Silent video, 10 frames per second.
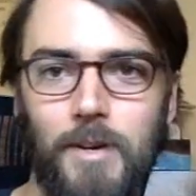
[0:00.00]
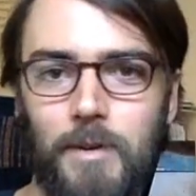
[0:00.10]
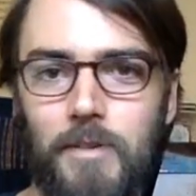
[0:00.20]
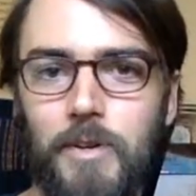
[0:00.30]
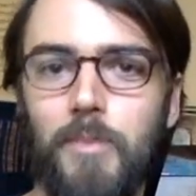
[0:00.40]

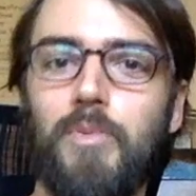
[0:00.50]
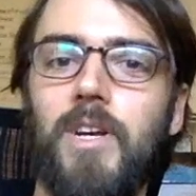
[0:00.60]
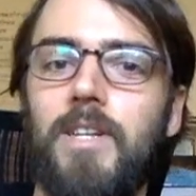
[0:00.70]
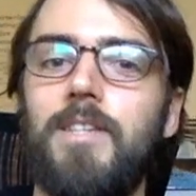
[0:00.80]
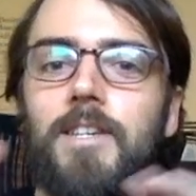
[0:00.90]
whatever your
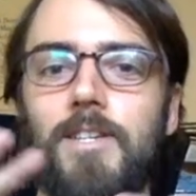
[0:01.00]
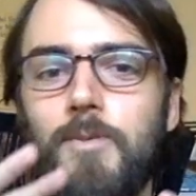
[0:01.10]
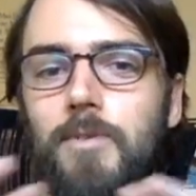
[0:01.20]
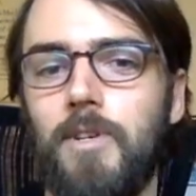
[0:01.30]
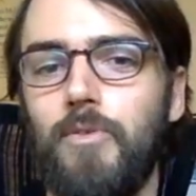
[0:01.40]
brain does
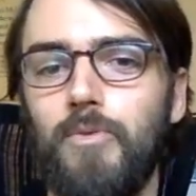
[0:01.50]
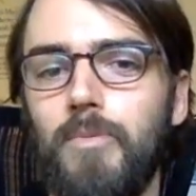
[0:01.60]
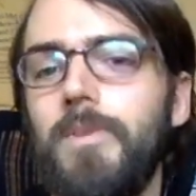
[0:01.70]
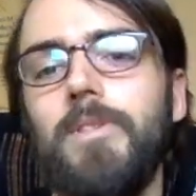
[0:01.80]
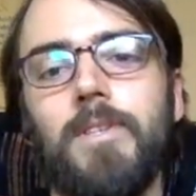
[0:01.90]
where it
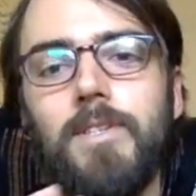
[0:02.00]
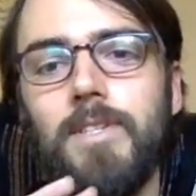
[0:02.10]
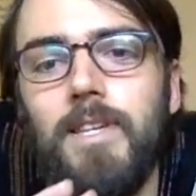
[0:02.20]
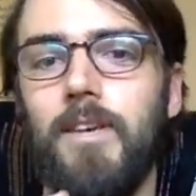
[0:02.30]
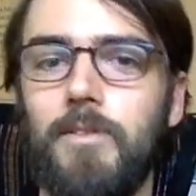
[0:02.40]
groups things
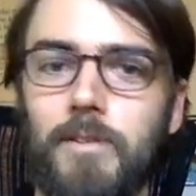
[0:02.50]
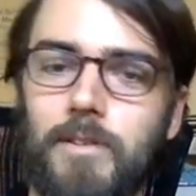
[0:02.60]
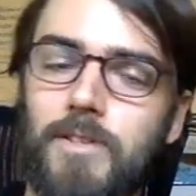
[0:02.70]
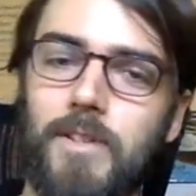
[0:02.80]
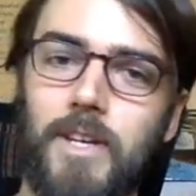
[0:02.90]
together
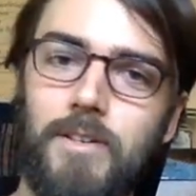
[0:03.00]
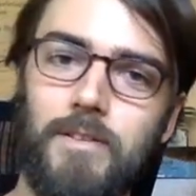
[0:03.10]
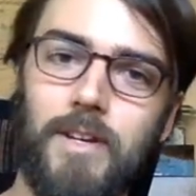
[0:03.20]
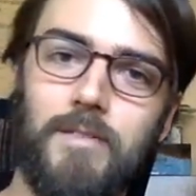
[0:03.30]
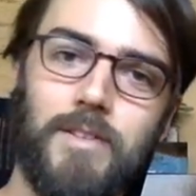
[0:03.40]
so that you
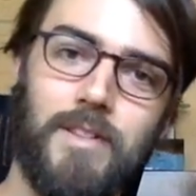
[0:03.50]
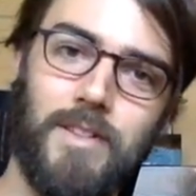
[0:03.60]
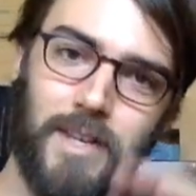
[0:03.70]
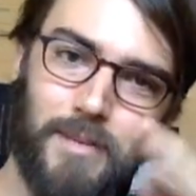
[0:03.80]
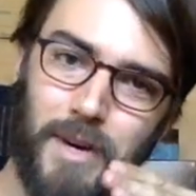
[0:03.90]
don't have to
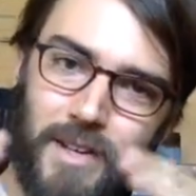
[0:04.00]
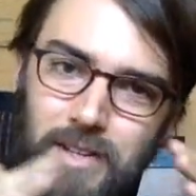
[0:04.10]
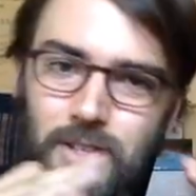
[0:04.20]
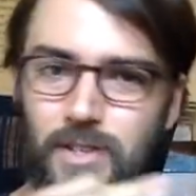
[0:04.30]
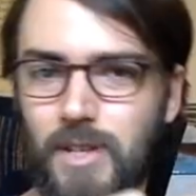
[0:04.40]
think about
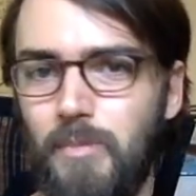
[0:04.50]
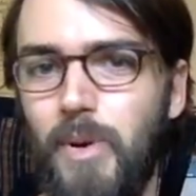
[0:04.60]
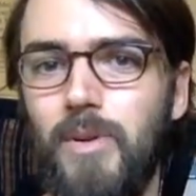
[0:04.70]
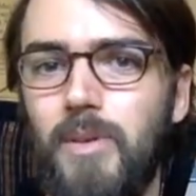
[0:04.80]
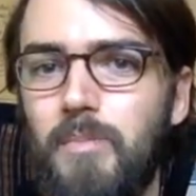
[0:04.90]
each
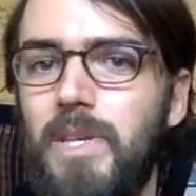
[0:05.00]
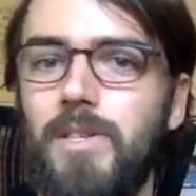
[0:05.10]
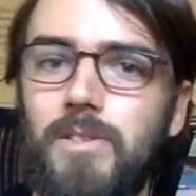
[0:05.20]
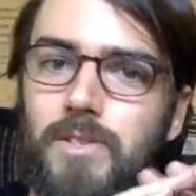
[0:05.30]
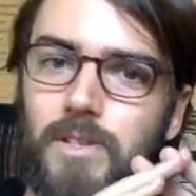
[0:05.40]
component
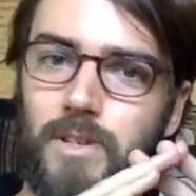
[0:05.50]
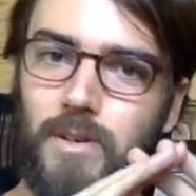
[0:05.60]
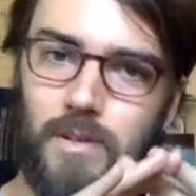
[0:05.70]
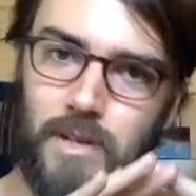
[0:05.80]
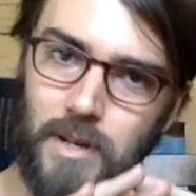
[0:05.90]
piece. You just
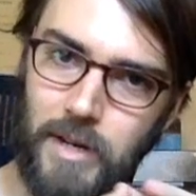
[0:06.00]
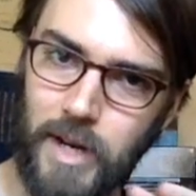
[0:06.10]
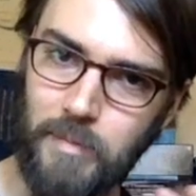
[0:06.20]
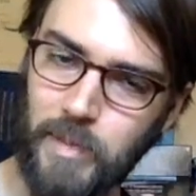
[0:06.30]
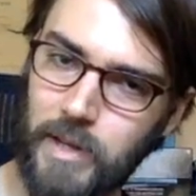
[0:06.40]
go,
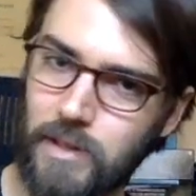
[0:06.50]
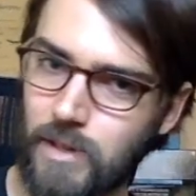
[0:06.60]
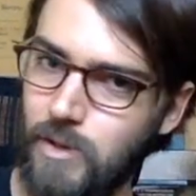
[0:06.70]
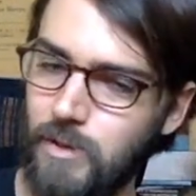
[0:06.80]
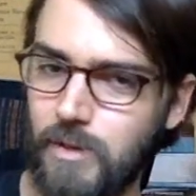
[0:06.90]
I'm playing the
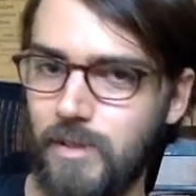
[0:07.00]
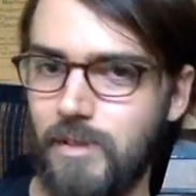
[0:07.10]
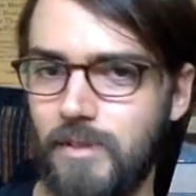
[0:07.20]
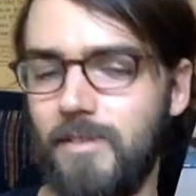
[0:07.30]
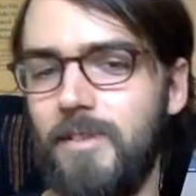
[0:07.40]

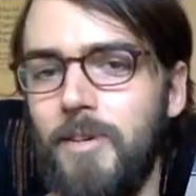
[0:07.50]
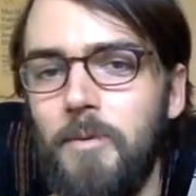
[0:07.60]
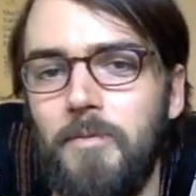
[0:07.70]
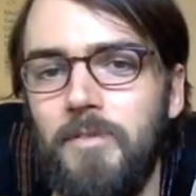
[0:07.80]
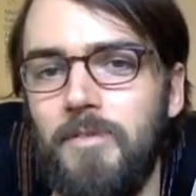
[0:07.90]
chords
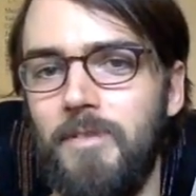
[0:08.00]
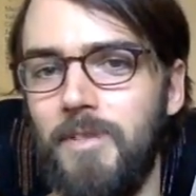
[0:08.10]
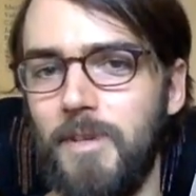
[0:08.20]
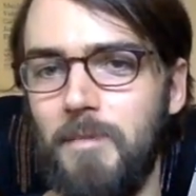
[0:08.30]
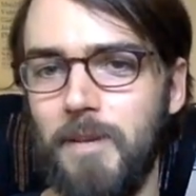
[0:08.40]
of
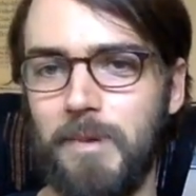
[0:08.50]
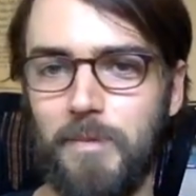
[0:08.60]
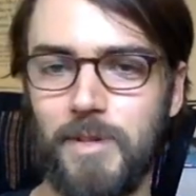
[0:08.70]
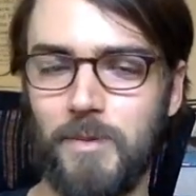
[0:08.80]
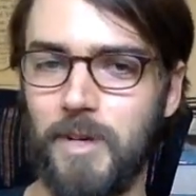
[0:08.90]
Someday My
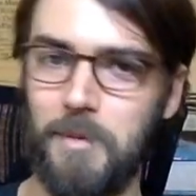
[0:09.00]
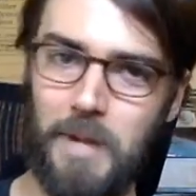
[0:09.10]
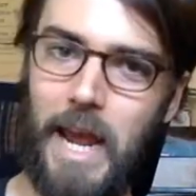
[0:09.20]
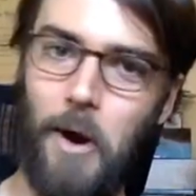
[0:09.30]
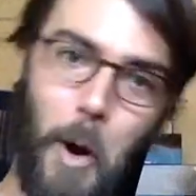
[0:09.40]
Prince Will Come
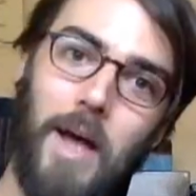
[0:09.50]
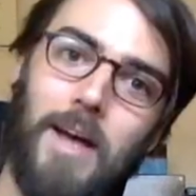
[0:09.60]
now.